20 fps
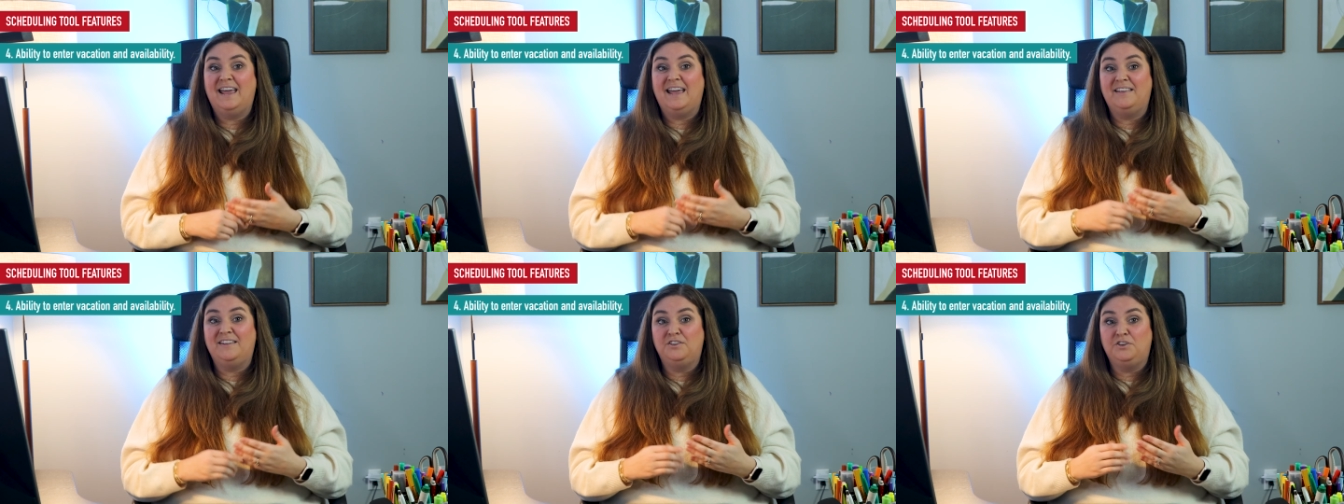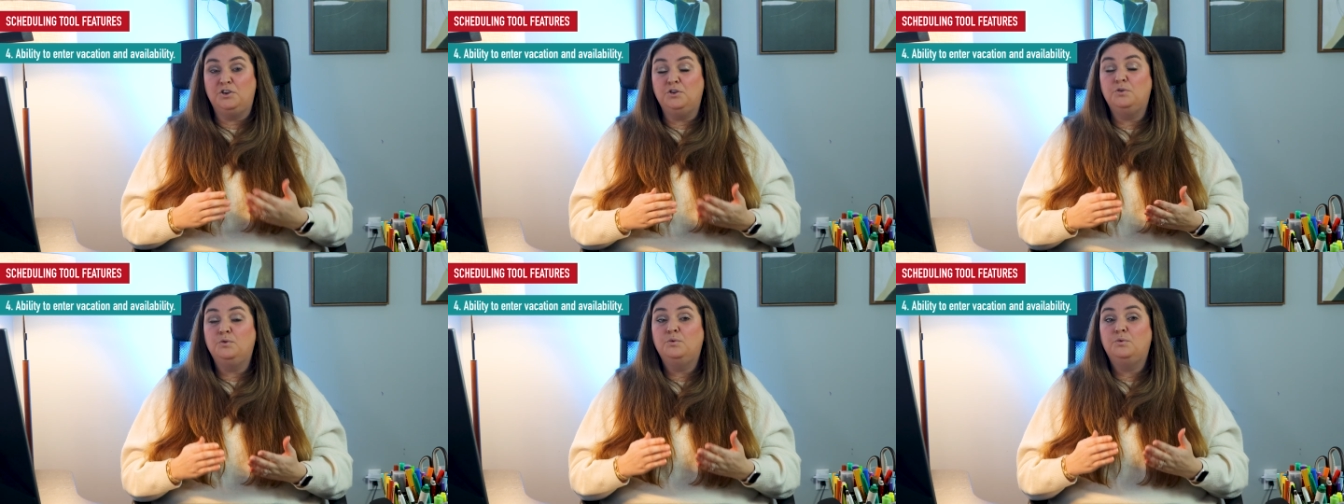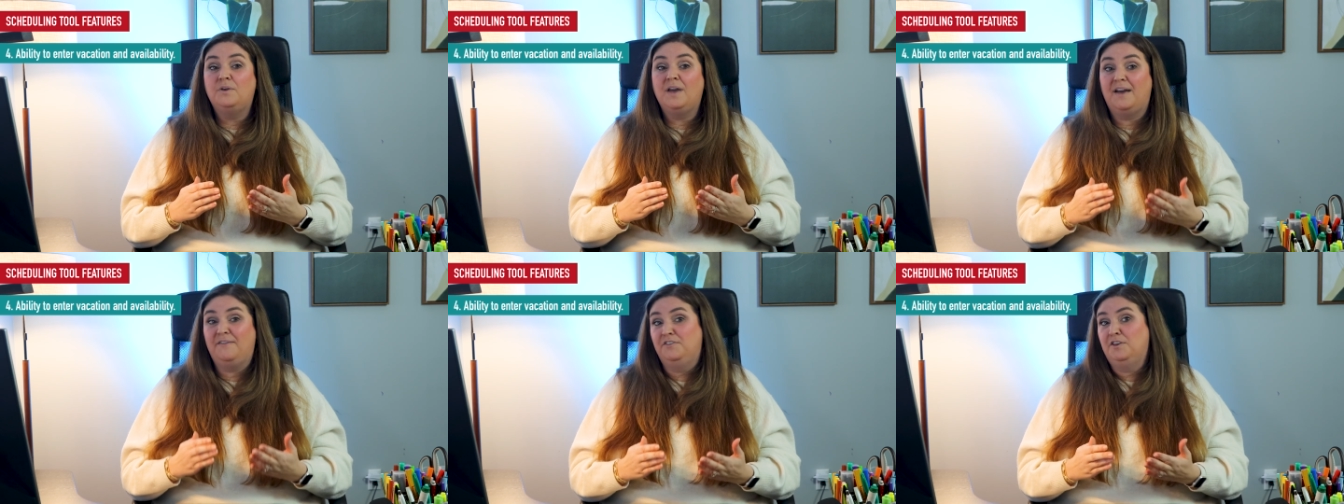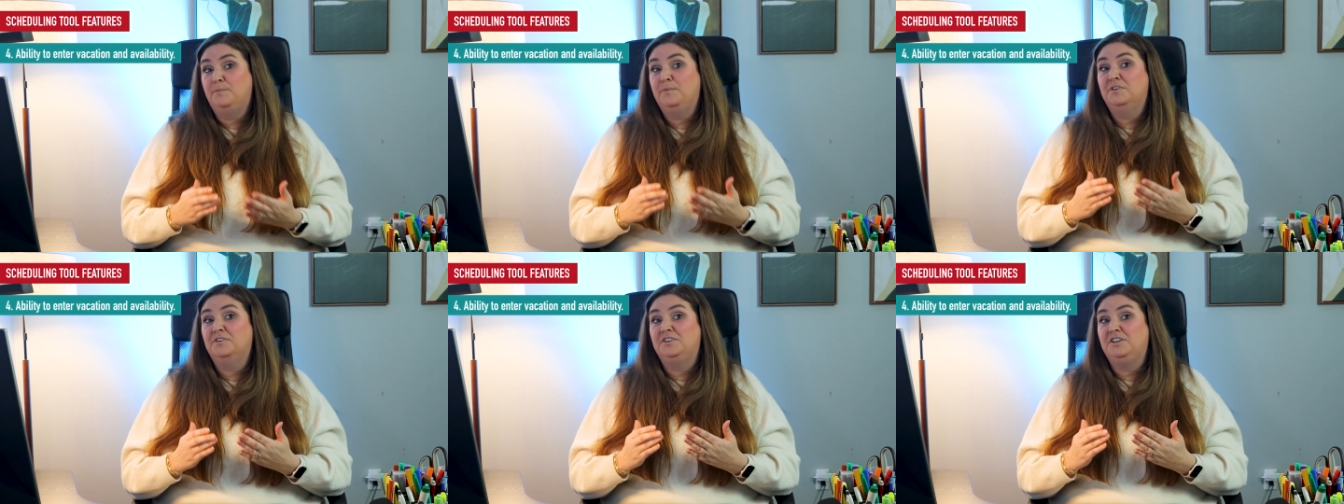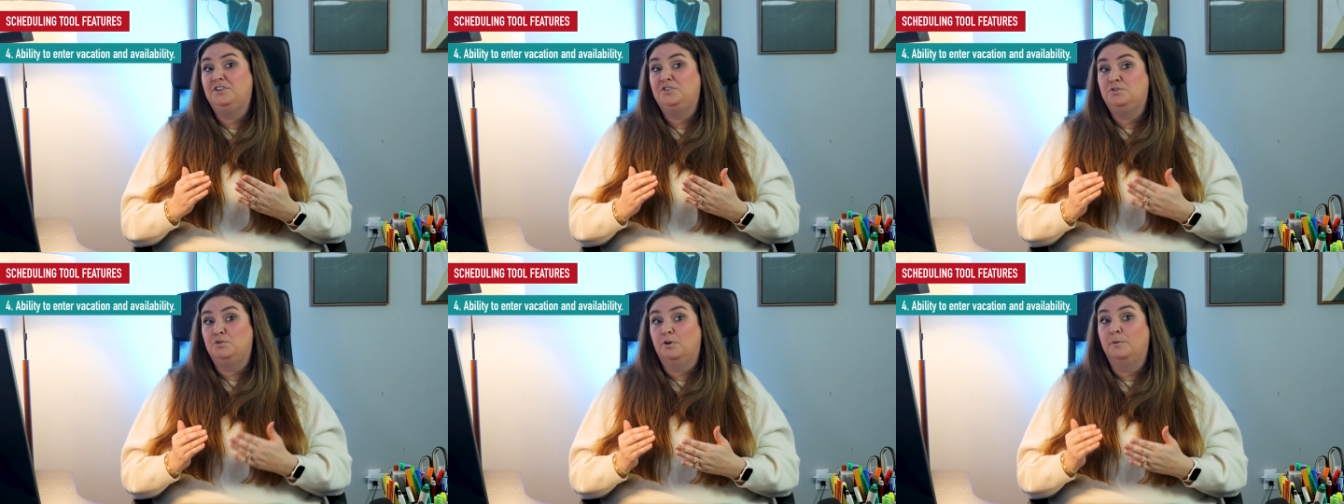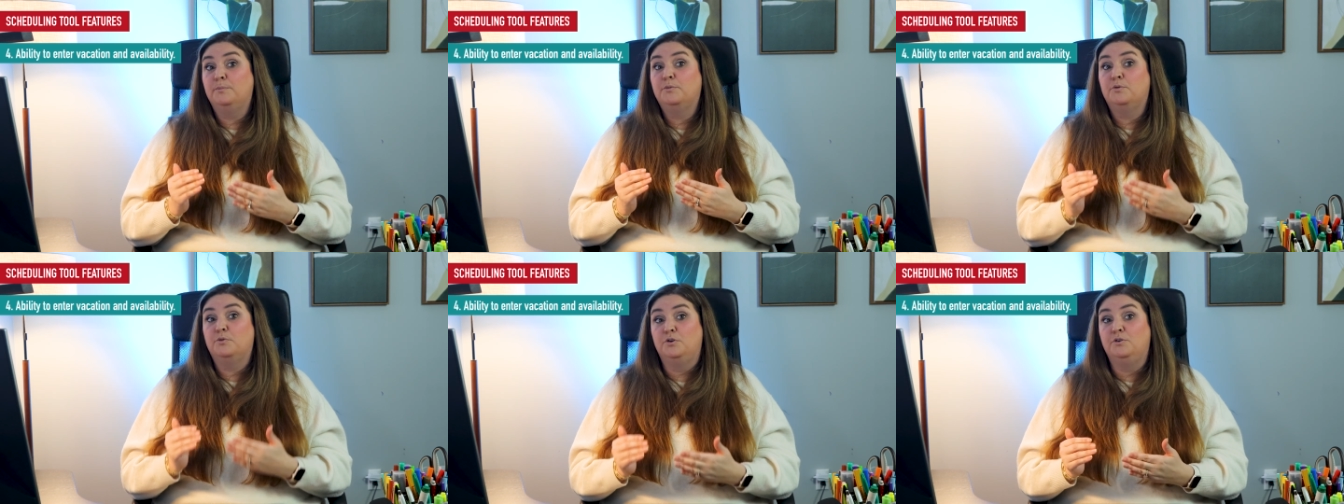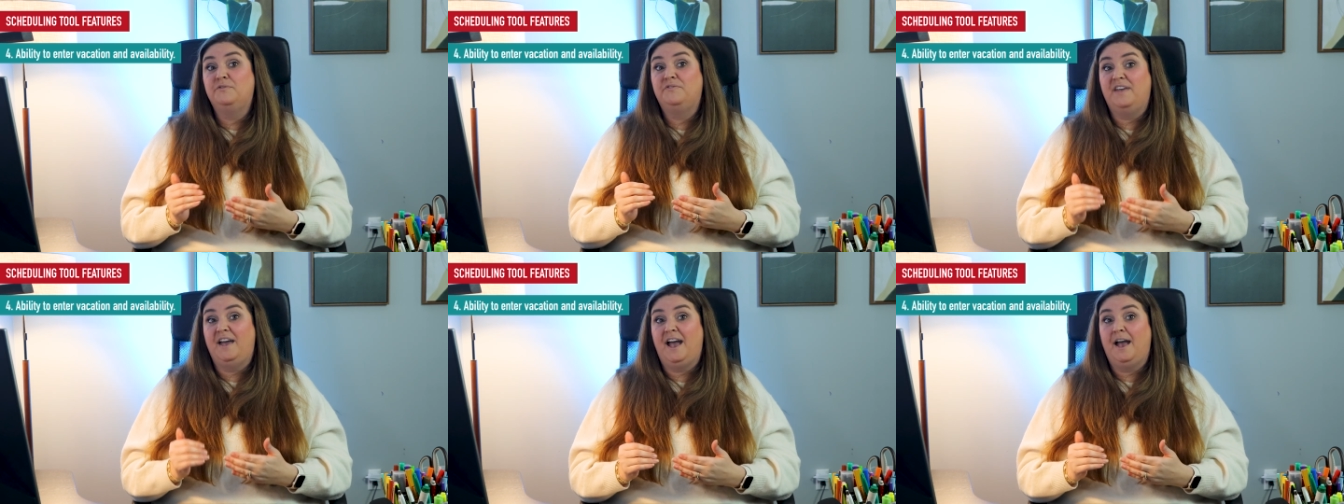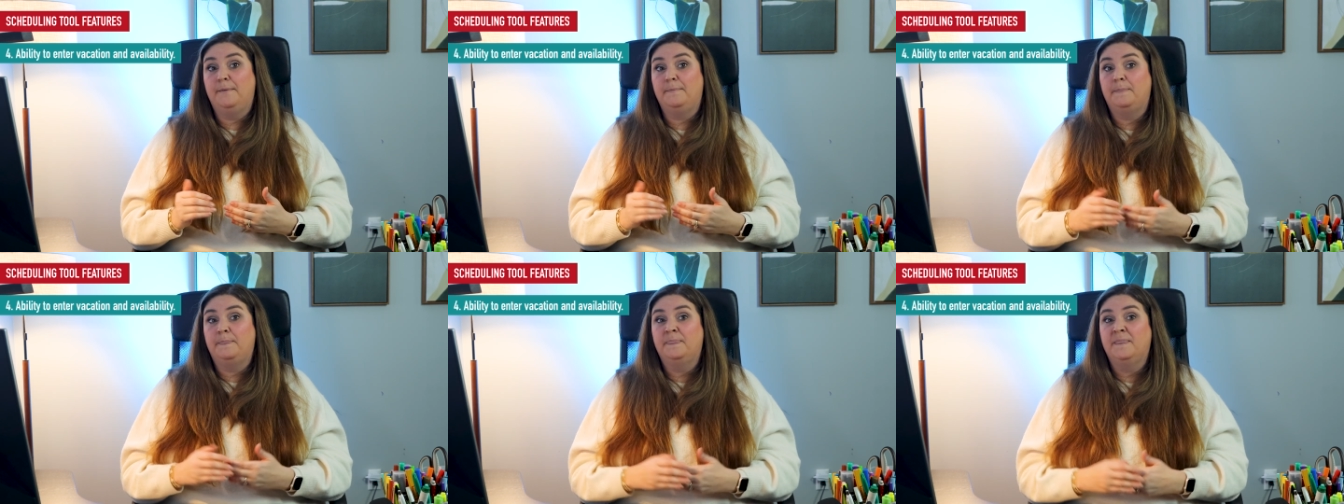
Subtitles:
and you have the ability to approve that.